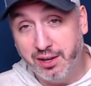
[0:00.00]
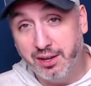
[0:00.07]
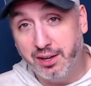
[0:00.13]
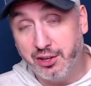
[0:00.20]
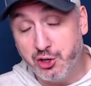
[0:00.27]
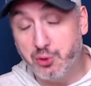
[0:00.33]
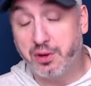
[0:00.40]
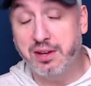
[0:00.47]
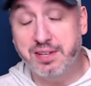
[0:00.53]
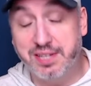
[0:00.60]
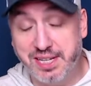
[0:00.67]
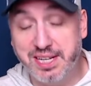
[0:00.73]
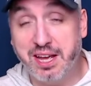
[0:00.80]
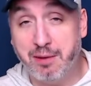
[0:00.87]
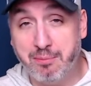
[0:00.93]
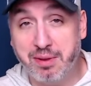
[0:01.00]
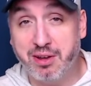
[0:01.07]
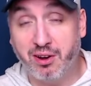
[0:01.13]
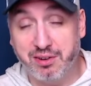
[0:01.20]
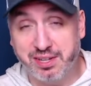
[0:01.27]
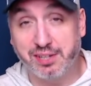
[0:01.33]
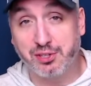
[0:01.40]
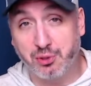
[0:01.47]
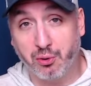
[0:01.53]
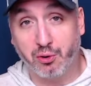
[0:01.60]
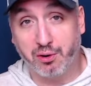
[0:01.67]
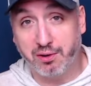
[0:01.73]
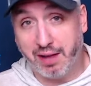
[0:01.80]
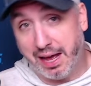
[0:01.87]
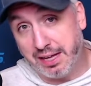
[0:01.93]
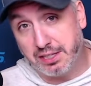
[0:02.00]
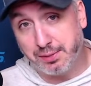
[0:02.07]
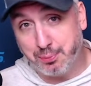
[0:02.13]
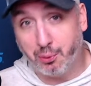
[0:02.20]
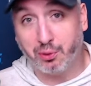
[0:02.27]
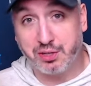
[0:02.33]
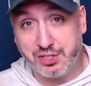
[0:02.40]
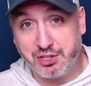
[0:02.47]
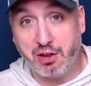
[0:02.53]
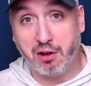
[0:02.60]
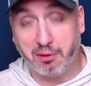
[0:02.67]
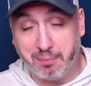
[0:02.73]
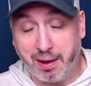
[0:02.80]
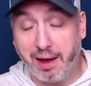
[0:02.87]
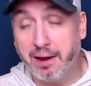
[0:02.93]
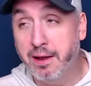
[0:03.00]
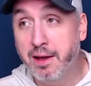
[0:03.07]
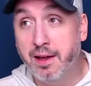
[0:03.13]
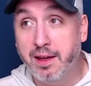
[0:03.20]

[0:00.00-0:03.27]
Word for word: you can DM me on Discord at Sports Talk Matt